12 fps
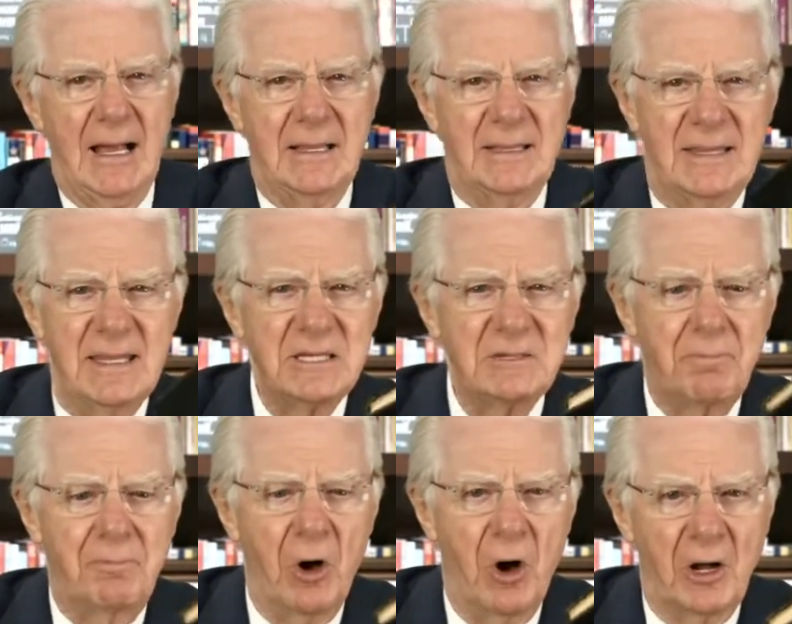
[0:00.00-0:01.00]
This
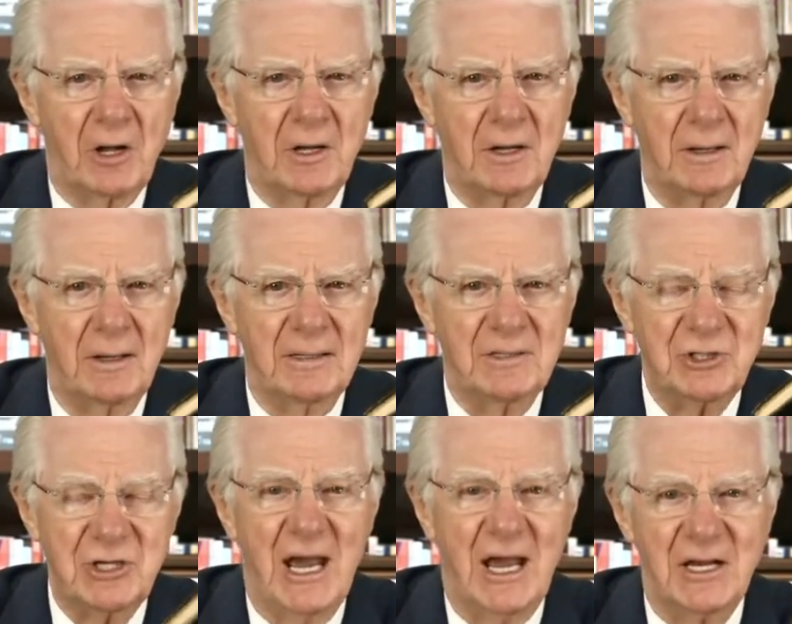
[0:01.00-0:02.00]
book
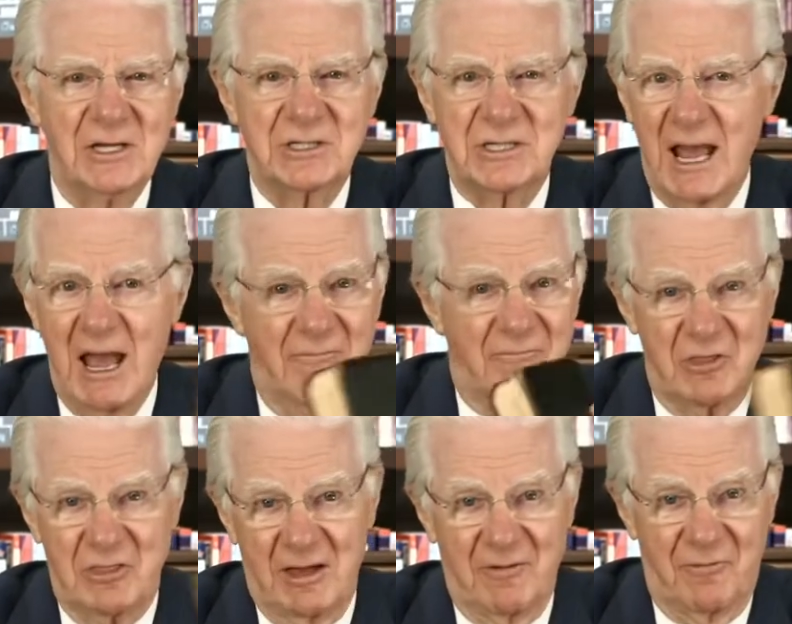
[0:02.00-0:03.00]
changed
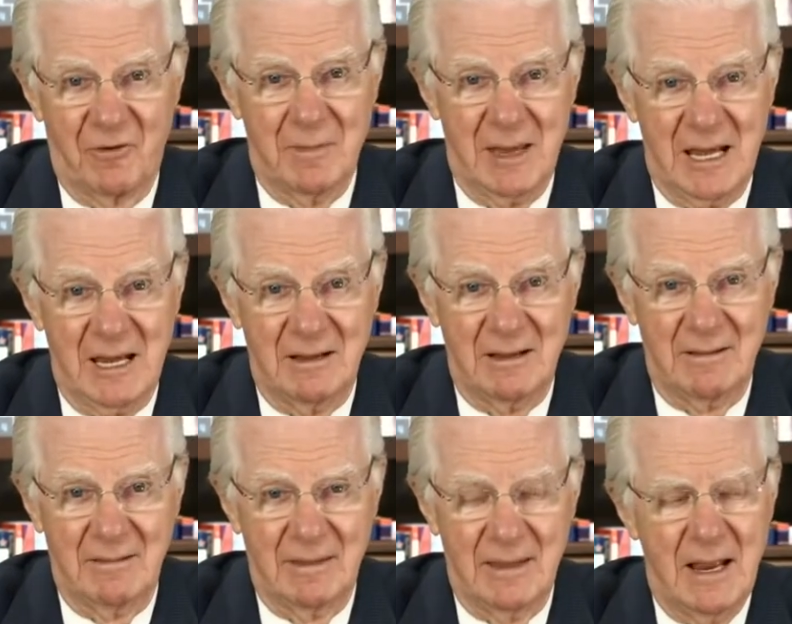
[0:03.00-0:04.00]
everything for me.
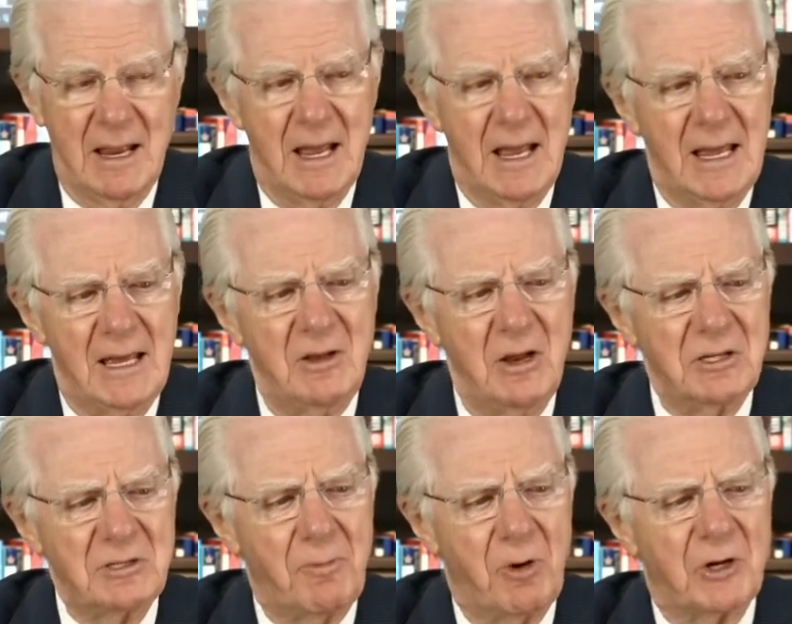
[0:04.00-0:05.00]
In
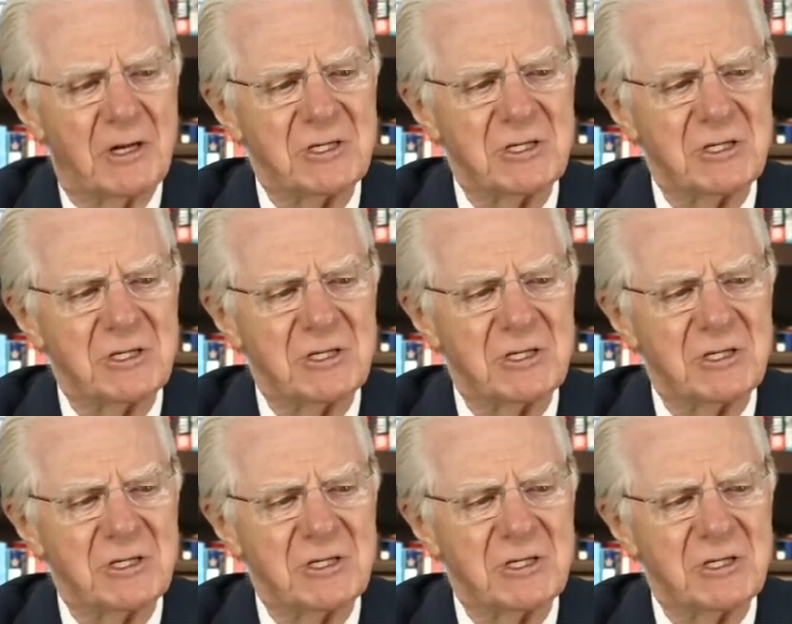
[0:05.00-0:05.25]
this book, it's